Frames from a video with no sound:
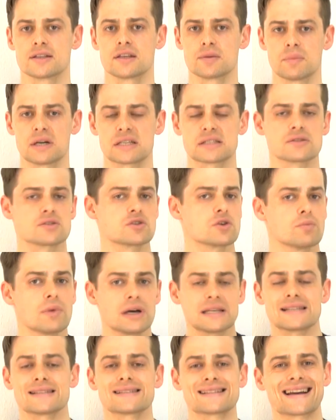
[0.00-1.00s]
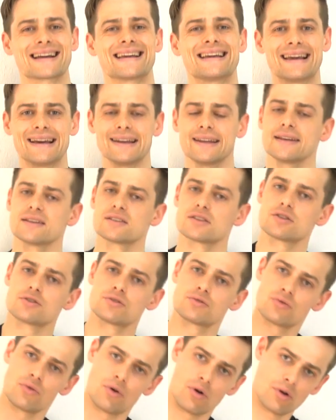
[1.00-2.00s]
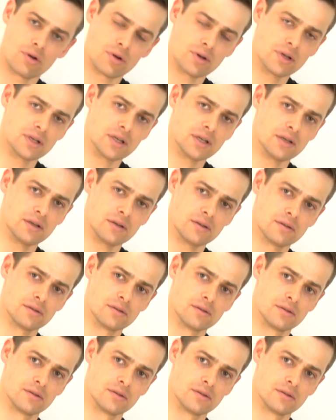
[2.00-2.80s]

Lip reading: Your muscles are getting stronger.